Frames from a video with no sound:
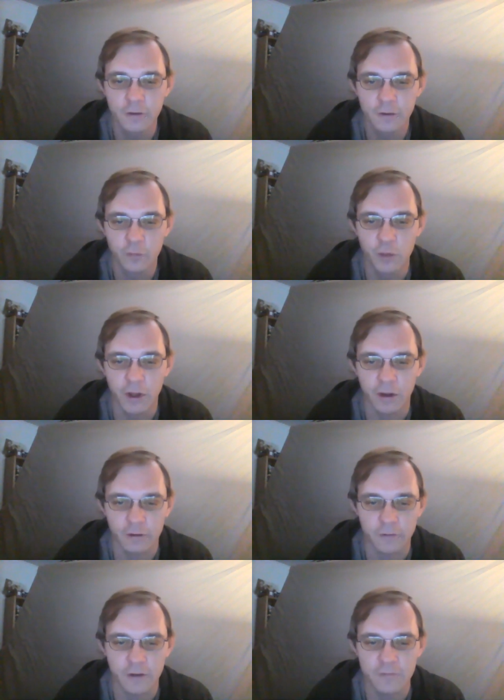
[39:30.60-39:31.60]
being
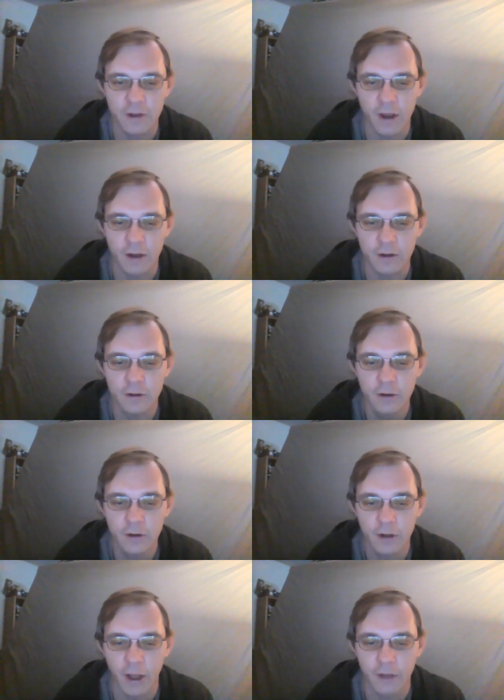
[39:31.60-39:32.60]
alleviated.
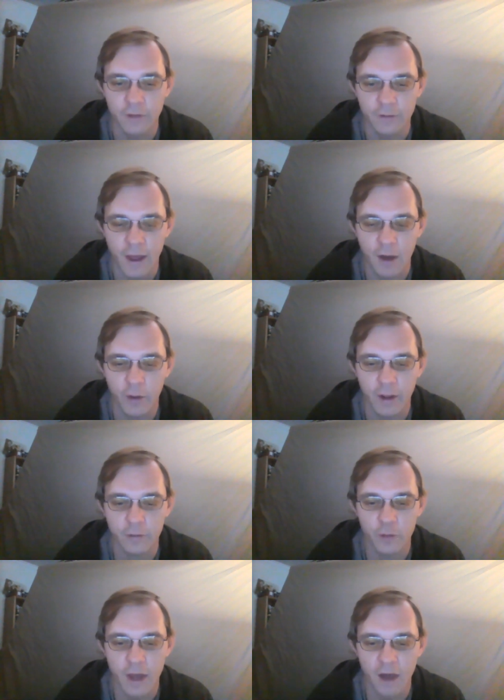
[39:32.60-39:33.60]
And then that way
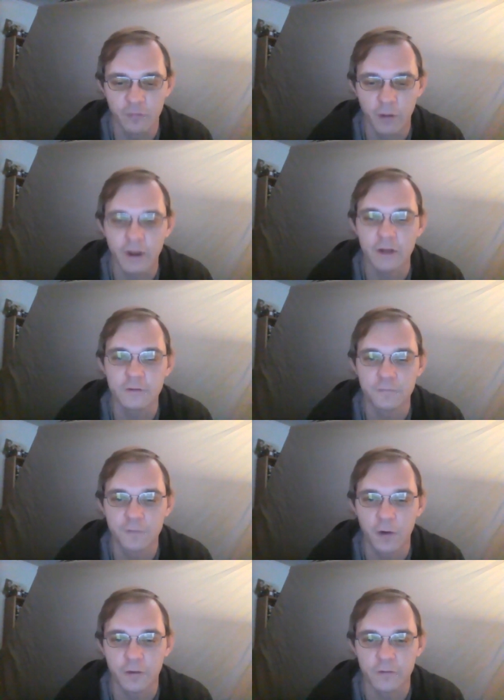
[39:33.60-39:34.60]
we have money to
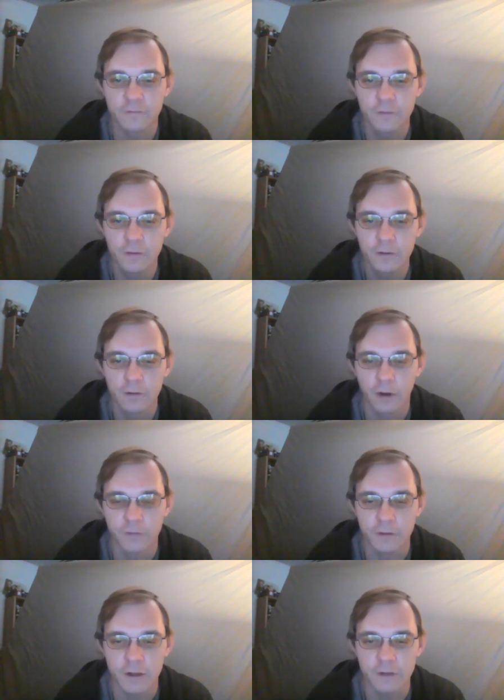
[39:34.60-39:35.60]
focus on
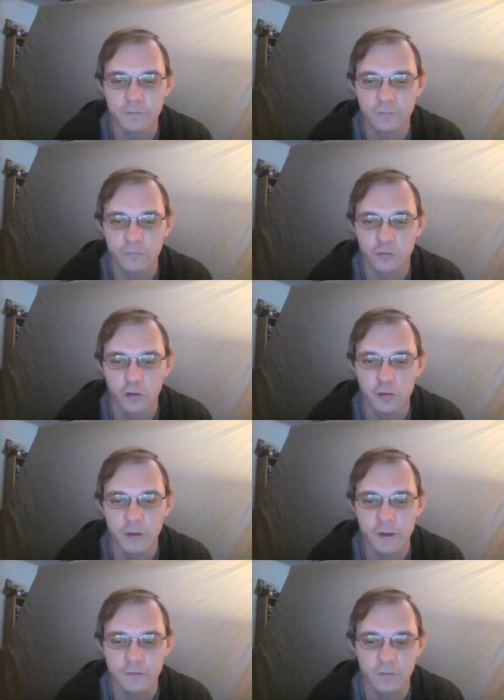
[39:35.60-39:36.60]
the needs, true
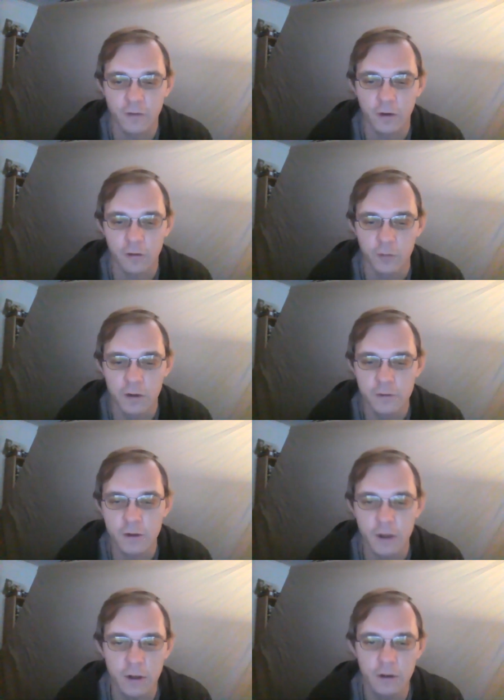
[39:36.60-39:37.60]
needs of our
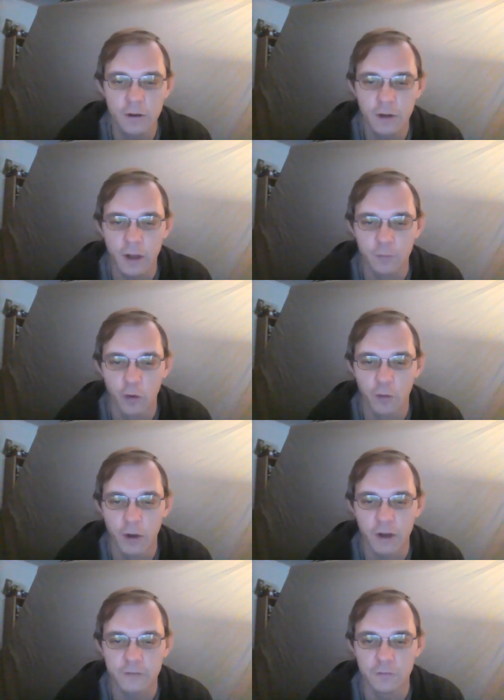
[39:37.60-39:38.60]
community, and more
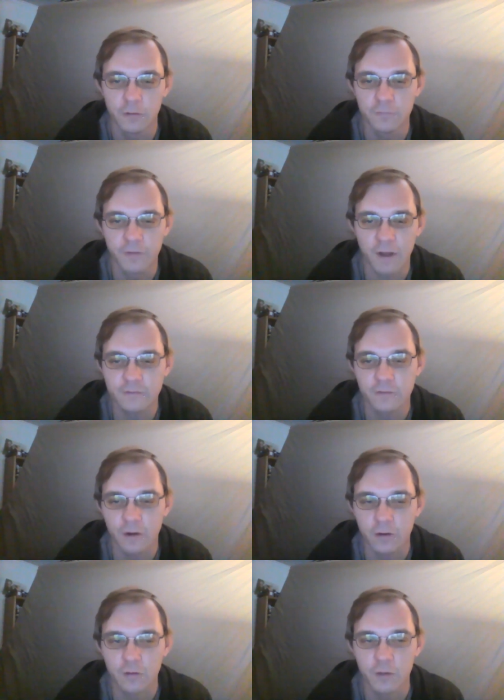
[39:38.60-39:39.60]
money to invest in
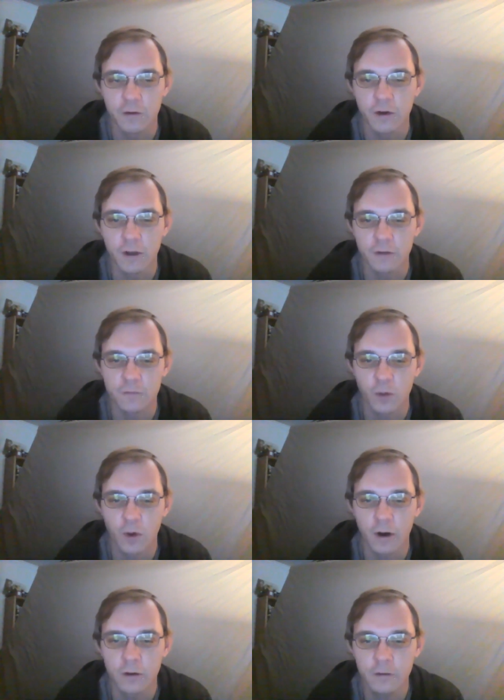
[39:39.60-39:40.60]
our community as
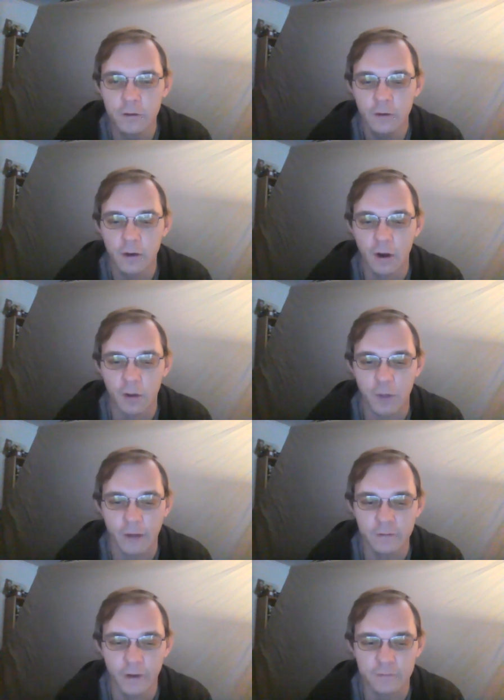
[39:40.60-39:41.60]
well.
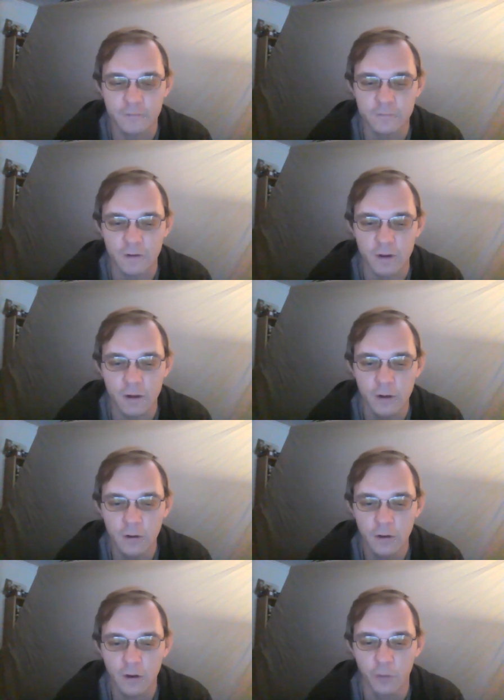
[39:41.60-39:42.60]
I'd like to see
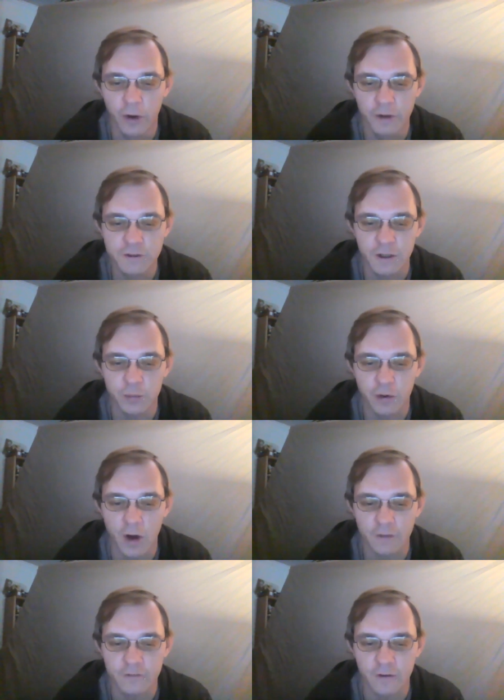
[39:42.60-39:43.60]
a budgeting
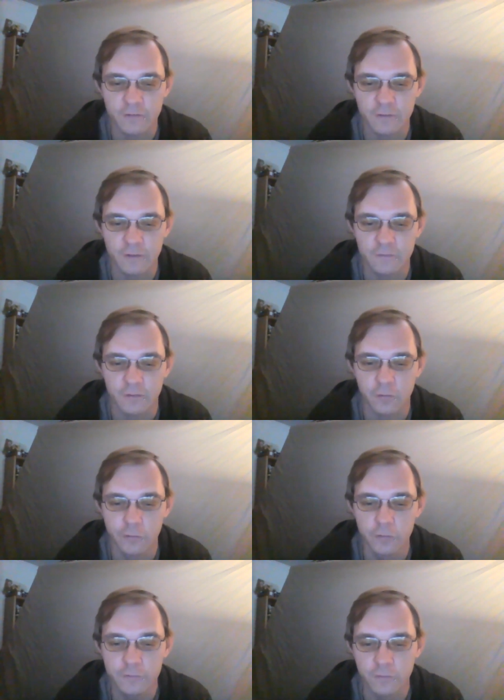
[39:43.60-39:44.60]
process that's
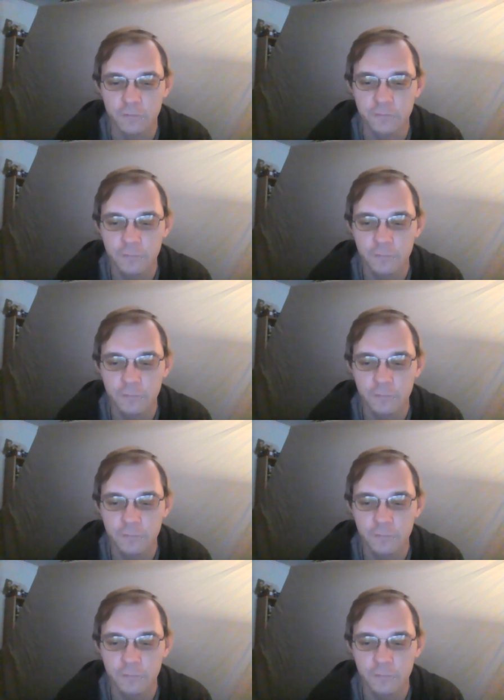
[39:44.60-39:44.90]
inclusive,